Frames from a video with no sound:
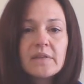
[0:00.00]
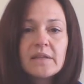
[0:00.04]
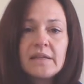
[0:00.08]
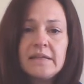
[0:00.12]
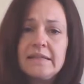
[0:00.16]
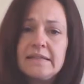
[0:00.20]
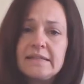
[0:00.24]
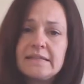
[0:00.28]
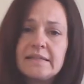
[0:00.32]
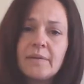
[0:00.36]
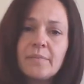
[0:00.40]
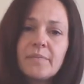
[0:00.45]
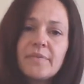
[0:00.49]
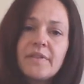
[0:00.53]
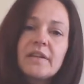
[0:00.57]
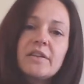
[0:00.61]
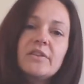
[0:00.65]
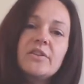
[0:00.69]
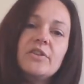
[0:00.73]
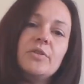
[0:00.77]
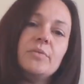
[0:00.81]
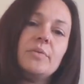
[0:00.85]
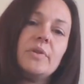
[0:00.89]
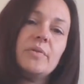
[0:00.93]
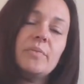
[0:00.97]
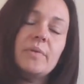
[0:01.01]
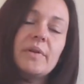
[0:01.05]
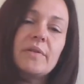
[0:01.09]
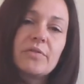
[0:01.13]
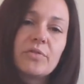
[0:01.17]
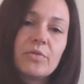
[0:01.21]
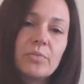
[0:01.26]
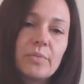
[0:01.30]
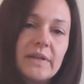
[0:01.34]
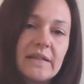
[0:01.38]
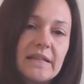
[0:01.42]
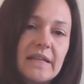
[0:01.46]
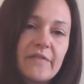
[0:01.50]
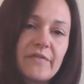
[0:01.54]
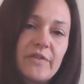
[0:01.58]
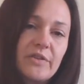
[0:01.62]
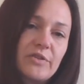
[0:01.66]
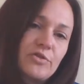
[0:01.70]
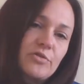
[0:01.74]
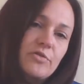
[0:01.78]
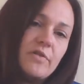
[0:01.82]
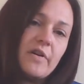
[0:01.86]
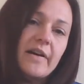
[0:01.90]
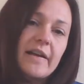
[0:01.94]
It's something new that we thought we'd give a
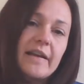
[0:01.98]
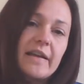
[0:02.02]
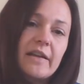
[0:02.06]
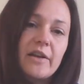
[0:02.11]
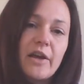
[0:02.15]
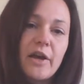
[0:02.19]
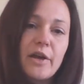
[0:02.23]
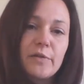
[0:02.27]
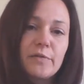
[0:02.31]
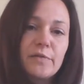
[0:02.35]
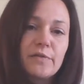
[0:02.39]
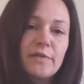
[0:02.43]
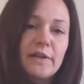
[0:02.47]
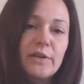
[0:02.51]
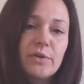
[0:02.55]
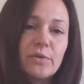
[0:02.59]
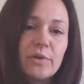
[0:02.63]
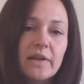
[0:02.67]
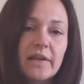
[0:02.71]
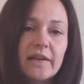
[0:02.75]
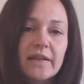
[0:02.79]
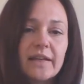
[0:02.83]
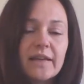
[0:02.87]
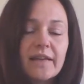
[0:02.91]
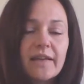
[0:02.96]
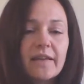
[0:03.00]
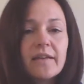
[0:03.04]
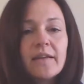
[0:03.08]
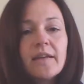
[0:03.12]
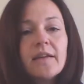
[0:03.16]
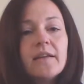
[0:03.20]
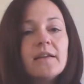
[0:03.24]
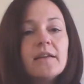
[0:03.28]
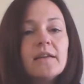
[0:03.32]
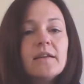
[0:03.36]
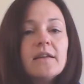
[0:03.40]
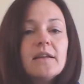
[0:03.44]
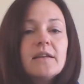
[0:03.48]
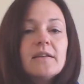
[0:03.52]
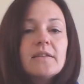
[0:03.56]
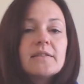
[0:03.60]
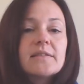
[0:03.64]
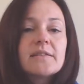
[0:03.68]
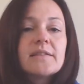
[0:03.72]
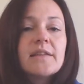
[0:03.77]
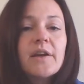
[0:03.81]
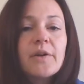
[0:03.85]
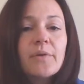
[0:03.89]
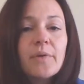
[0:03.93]
try and hopefully you'll like.
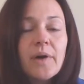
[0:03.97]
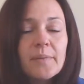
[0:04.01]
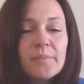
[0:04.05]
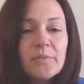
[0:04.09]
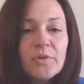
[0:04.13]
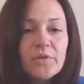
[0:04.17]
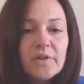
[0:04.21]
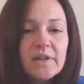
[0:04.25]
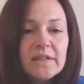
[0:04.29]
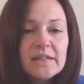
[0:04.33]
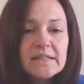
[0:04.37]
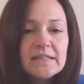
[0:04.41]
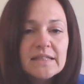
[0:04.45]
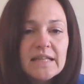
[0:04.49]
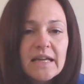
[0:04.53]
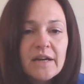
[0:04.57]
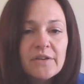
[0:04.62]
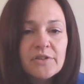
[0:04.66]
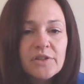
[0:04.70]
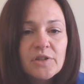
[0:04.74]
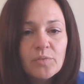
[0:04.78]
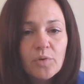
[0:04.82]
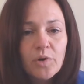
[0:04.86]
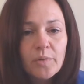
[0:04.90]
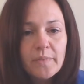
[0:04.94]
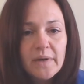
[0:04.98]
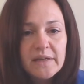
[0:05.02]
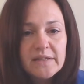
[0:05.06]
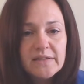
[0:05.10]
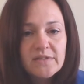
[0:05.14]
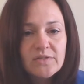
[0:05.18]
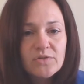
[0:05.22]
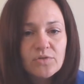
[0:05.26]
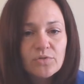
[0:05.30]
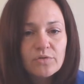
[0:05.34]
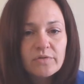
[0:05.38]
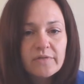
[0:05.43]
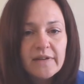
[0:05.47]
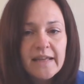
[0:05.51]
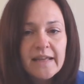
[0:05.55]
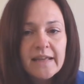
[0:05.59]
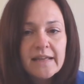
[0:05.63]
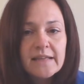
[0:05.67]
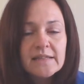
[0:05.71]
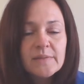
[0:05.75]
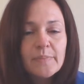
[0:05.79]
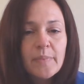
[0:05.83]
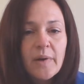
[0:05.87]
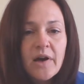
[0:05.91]
So I'm not going to tell you what my story
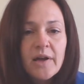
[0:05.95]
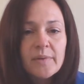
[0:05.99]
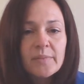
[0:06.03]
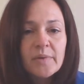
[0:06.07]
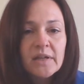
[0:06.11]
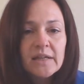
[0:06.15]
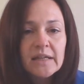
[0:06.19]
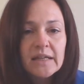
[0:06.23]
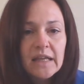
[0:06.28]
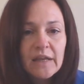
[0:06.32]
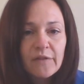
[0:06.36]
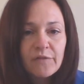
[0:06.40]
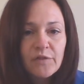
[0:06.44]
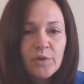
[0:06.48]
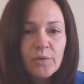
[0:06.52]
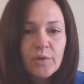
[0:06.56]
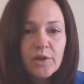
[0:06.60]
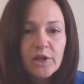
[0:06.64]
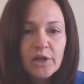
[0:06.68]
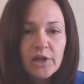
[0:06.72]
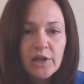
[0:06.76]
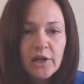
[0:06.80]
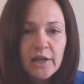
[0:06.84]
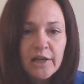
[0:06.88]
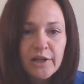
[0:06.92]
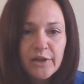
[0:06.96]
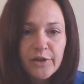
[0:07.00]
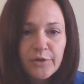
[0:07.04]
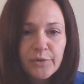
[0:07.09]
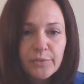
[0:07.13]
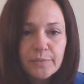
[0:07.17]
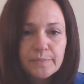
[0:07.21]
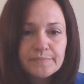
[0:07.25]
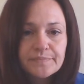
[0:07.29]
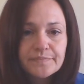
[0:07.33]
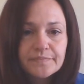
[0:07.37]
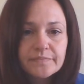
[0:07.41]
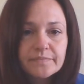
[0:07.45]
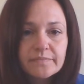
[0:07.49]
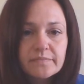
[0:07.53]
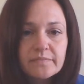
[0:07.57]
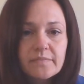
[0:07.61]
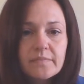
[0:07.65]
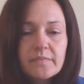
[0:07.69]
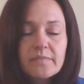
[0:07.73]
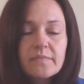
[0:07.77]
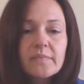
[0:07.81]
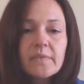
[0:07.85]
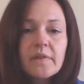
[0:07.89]
is, but I'm going to give you a clue.
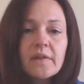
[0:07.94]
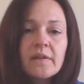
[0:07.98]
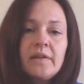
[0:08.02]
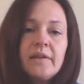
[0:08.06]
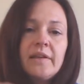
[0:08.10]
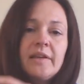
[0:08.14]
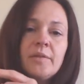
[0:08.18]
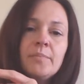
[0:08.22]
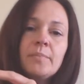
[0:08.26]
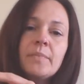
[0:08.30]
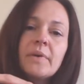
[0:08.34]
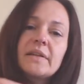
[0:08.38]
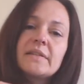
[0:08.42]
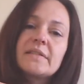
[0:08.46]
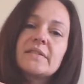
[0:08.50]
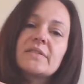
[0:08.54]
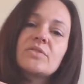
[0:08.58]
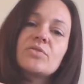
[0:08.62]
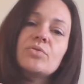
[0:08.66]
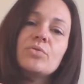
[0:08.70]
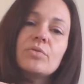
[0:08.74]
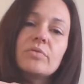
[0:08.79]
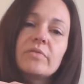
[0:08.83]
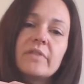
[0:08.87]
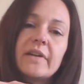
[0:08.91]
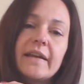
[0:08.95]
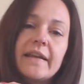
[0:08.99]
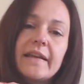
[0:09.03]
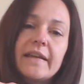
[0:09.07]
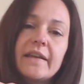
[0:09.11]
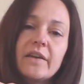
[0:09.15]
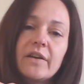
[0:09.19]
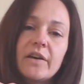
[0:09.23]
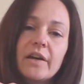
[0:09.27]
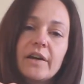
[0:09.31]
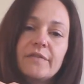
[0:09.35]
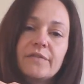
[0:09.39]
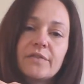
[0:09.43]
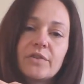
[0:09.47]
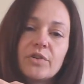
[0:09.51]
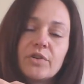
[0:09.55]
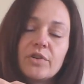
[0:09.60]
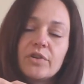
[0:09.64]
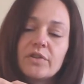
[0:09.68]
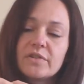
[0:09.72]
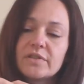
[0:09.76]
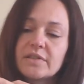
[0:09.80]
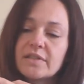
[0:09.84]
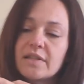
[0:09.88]
In my story, I've
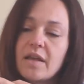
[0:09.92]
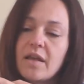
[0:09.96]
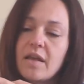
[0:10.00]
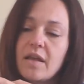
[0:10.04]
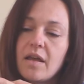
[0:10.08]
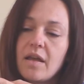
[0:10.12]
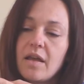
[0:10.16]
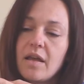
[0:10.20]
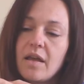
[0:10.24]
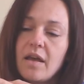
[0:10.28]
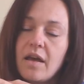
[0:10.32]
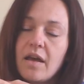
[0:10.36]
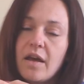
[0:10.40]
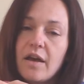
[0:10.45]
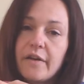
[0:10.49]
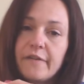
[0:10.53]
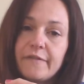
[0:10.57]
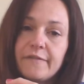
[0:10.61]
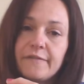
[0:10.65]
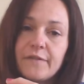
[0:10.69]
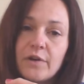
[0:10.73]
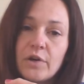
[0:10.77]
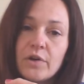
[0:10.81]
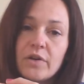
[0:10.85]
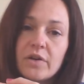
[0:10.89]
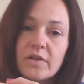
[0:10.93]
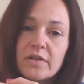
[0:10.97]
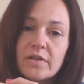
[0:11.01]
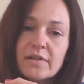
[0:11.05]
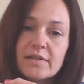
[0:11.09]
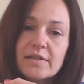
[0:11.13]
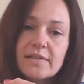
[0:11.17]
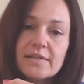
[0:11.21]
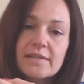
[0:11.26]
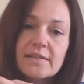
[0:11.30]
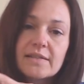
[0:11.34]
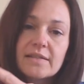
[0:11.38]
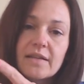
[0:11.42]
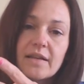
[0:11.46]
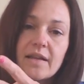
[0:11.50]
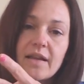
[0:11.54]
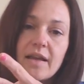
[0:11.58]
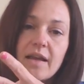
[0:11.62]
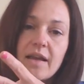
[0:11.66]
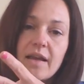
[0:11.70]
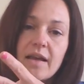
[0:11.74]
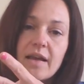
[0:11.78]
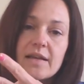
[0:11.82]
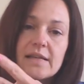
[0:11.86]
got a fox,
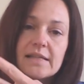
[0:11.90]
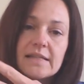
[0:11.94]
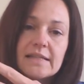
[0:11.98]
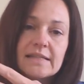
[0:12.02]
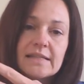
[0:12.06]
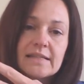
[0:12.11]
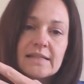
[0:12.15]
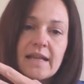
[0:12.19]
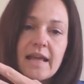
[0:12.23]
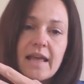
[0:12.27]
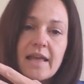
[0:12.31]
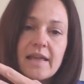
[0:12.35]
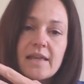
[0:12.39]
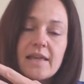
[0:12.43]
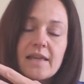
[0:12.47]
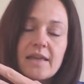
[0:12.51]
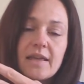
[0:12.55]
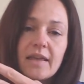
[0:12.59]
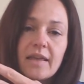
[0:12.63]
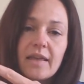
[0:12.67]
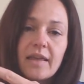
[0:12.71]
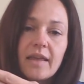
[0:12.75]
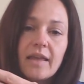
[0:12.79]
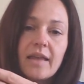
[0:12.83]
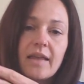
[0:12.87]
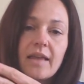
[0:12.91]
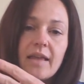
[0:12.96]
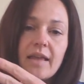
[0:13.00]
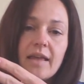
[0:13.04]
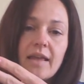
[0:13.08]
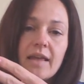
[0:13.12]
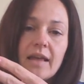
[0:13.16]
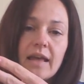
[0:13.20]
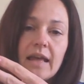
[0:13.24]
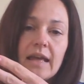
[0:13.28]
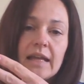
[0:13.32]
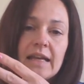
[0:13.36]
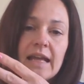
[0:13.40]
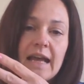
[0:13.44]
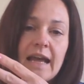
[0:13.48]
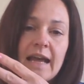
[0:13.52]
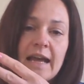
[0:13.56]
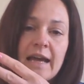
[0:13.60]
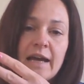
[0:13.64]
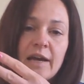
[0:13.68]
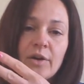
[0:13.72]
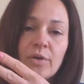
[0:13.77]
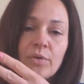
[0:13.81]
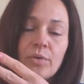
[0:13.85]
a snake, an
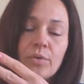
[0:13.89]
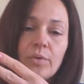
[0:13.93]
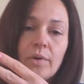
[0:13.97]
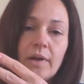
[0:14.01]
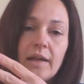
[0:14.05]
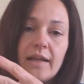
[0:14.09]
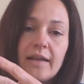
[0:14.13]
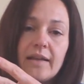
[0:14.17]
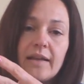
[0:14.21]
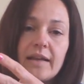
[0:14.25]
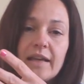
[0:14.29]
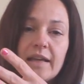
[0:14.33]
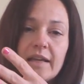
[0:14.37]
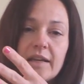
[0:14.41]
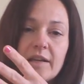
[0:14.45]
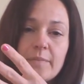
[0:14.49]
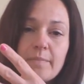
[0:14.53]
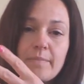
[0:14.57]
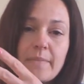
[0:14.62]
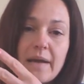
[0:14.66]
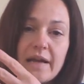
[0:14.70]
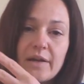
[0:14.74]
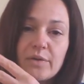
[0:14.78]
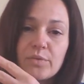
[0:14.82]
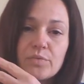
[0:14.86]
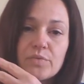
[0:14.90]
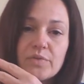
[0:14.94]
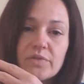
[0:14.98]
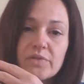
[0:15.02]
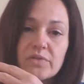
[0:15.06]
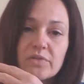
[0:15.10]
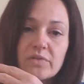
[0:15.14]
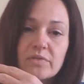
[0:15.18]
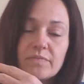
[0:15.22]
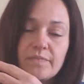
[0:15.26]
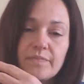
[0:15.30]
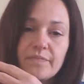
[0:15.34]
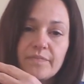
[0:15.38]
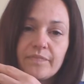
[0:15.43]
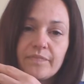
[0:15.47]
owl, and a mouse.